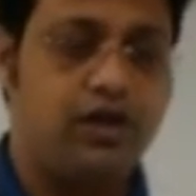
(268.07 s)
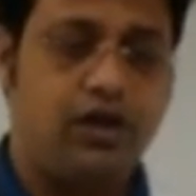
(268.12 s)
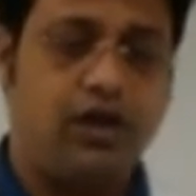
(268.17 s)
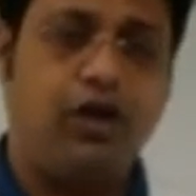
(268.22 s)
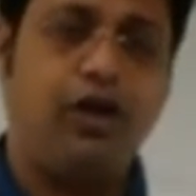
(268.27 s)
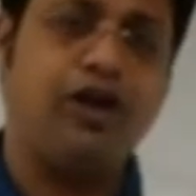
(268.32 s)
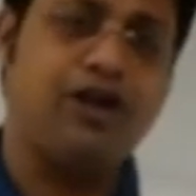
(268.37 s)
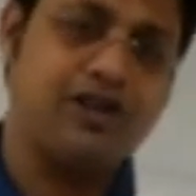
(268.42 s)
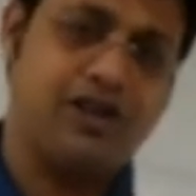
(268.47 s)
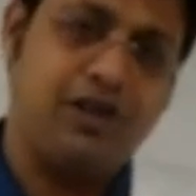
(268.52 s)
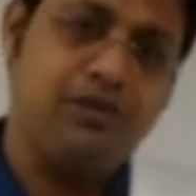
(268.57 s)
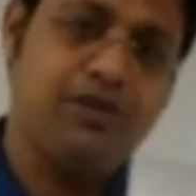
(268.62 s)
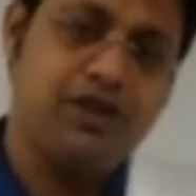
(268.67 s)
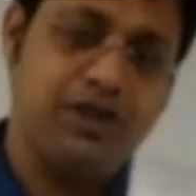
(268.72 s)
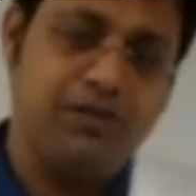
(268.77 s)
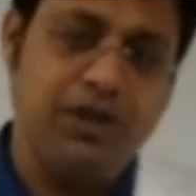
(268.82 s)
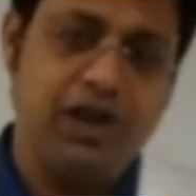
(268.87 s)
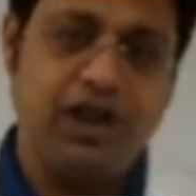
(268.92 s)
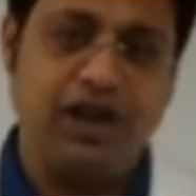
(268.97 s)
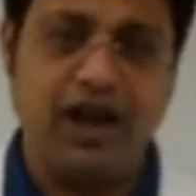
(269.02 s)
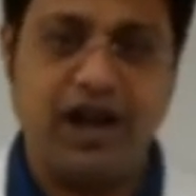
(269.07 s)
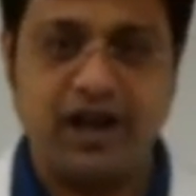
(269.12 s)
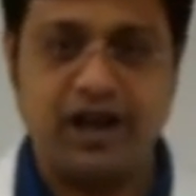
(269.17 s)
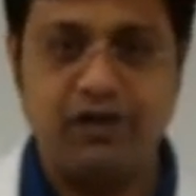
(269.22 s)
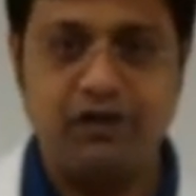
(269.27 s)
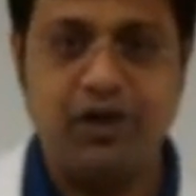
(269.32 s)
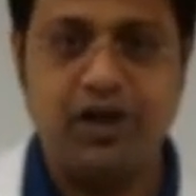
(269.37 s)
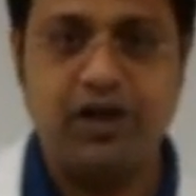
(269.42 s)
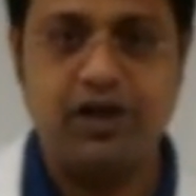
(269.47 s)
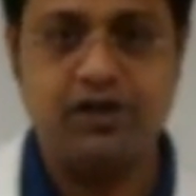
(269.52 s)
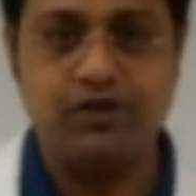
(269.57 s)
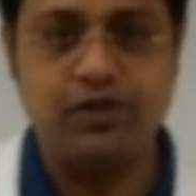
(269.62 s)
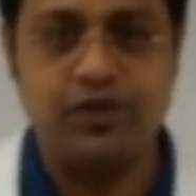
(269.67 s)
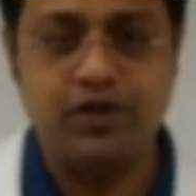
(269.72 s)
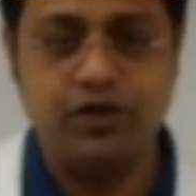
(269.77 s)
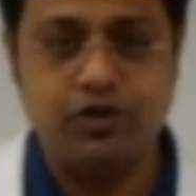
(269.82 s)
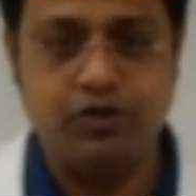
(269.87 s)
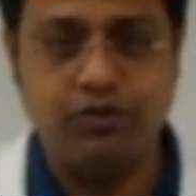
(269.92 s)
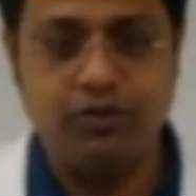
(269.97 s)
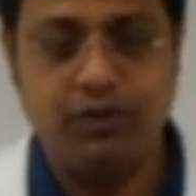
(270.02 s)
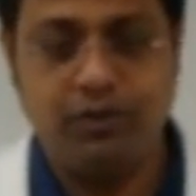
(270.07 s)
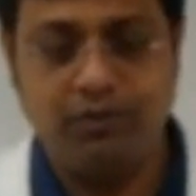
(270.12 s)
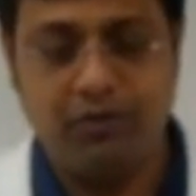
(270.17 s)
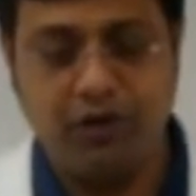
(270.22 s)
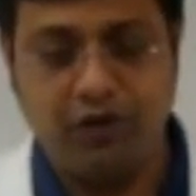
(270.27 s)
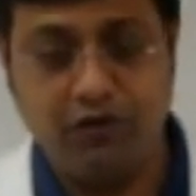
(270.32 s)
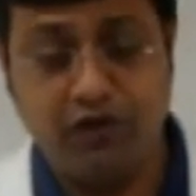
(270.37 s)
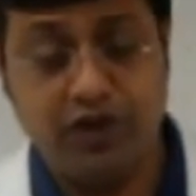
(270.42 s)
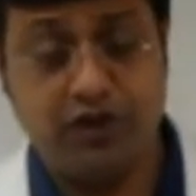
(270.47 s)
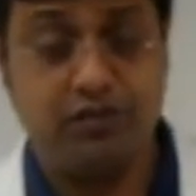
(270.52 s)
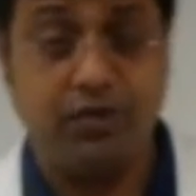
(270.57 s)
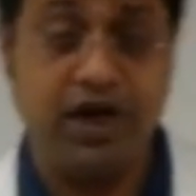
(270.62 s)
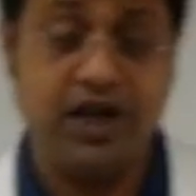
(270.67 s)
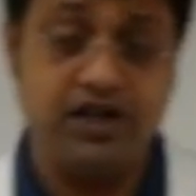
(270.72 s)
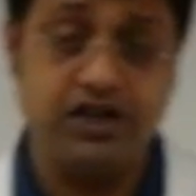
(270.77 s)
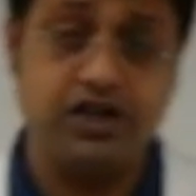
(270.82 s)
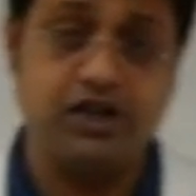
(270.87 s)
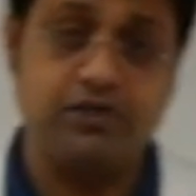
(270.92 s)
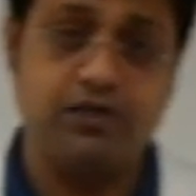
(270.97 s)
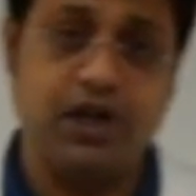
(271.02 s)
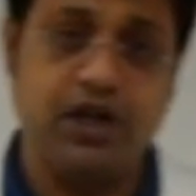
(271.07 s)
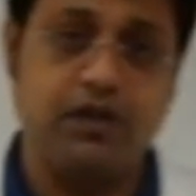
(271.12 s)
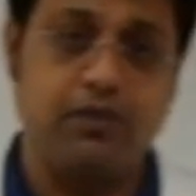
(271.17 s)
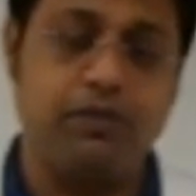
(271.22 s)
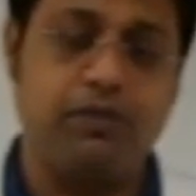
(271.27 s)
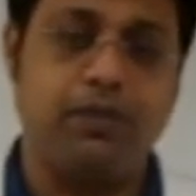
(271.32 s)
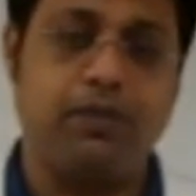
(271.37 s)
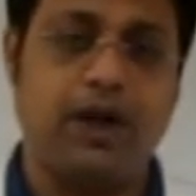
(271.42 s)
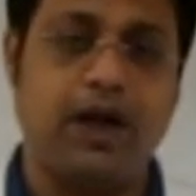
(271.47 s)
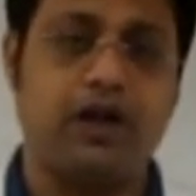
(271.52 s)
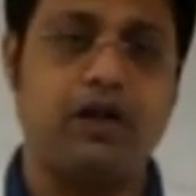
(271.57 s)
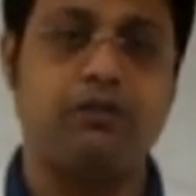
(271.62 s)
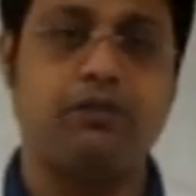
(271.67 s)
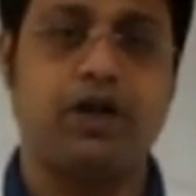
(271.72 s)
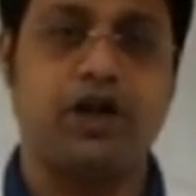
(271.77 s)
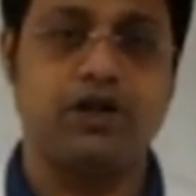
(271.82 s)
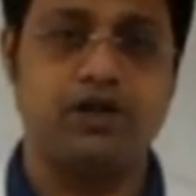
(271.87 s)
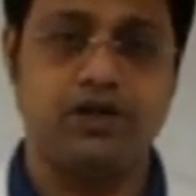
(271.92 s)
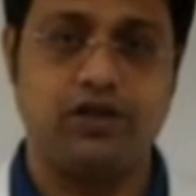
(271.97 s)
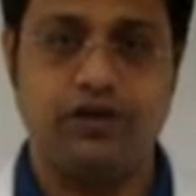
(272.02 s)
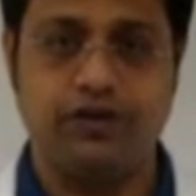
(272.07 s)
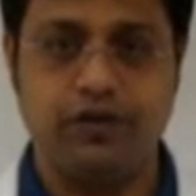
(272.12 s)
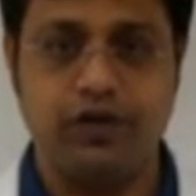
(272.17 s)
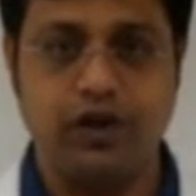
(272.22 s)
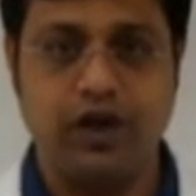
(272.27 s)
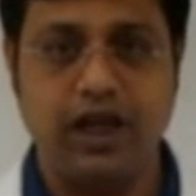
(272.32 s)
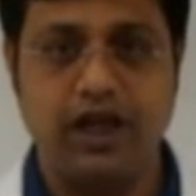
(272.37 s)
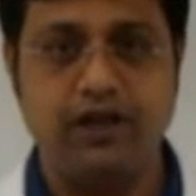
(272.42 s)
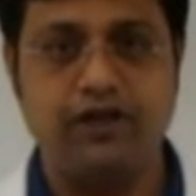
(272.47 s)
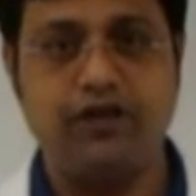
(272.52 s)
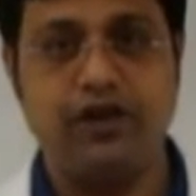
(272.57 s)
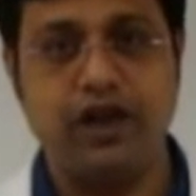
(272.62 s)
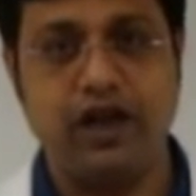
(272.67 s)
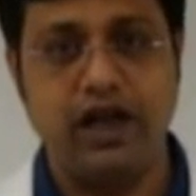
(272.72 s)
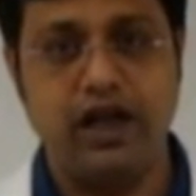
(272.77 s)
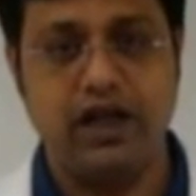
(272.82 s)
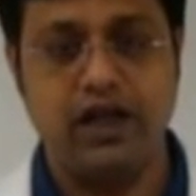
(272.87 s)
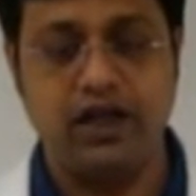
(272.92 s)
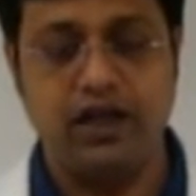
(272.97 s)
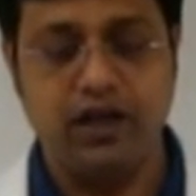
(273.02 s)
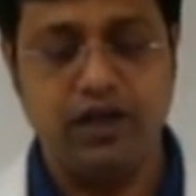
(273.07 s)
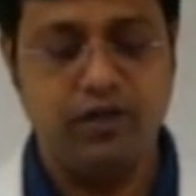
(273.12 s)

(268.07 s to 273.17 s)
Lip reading: or some similar activities which might just be a part and parcel of your life in IT.